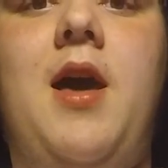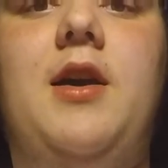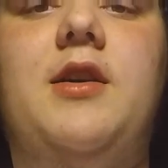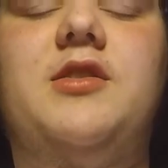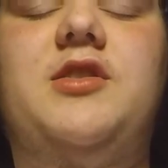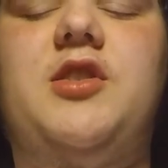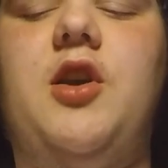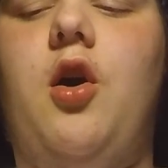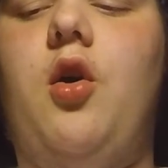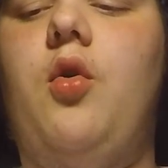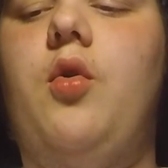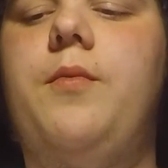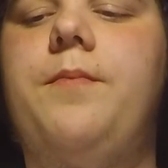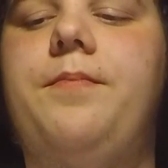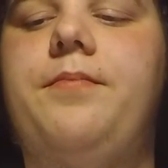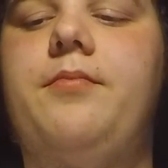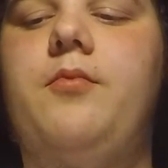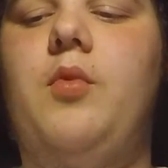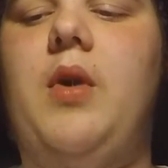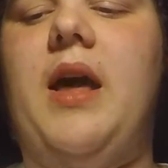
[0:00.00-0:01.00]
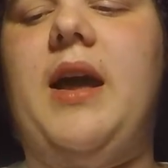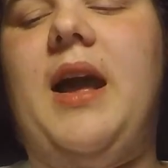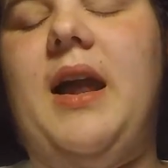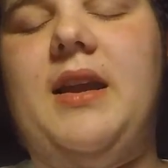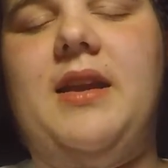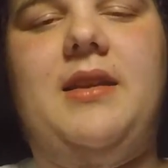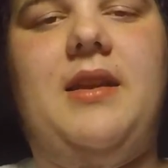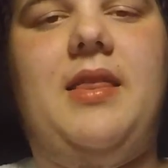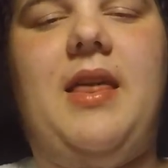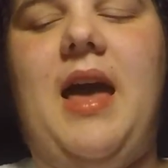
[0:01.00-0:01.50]
So when I got
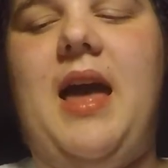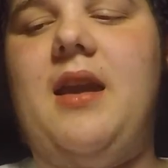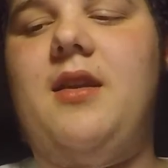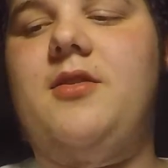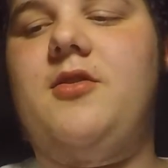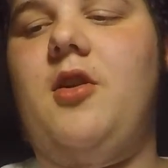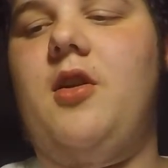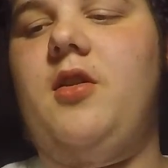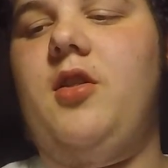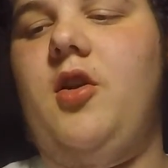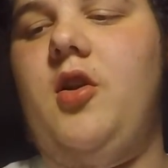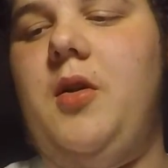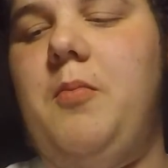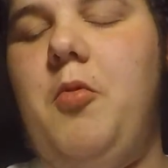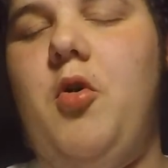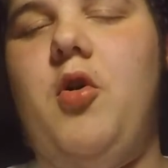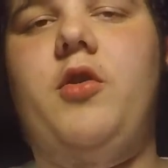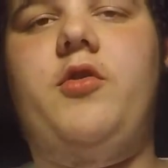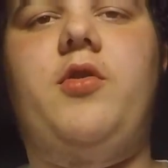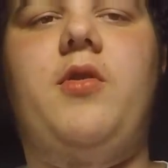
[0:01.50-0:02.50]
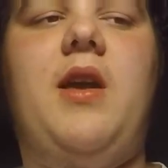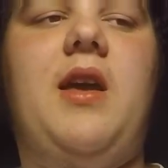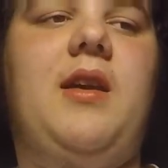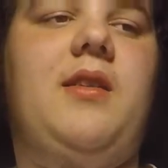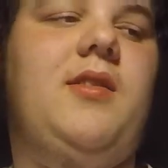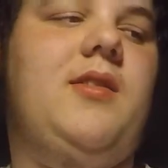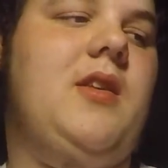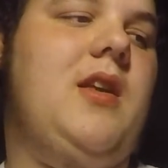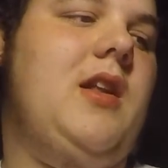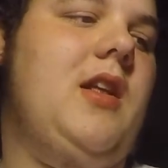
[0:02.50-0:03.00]
into that, I started learning more
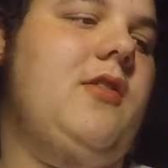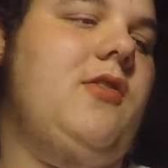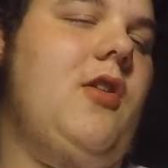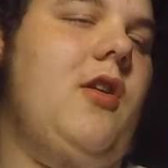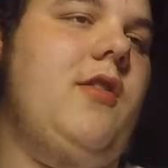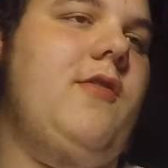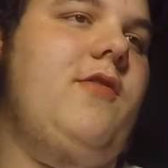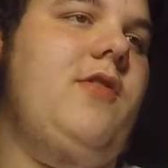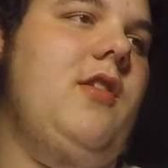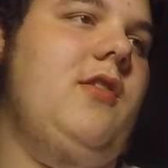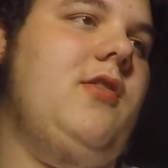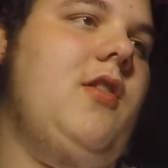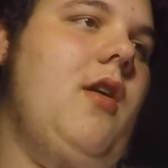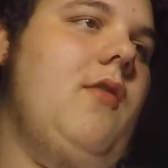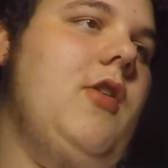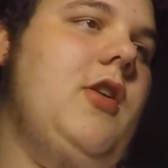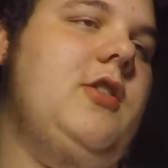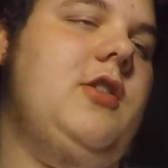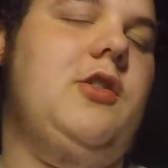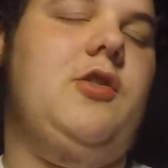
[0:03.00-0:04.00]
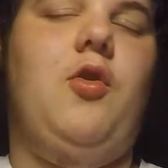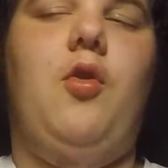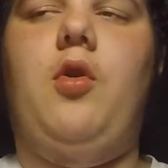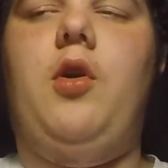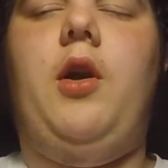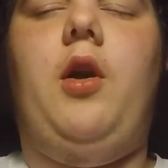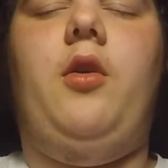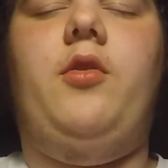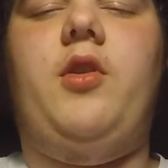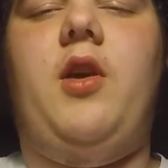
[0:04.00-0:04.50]
tricks and I started discovering
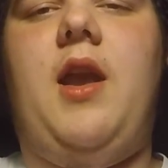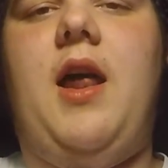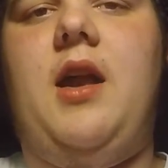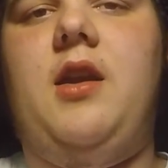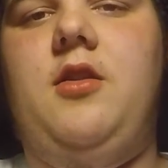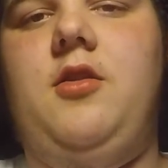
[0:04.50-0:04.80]
tutorials on how to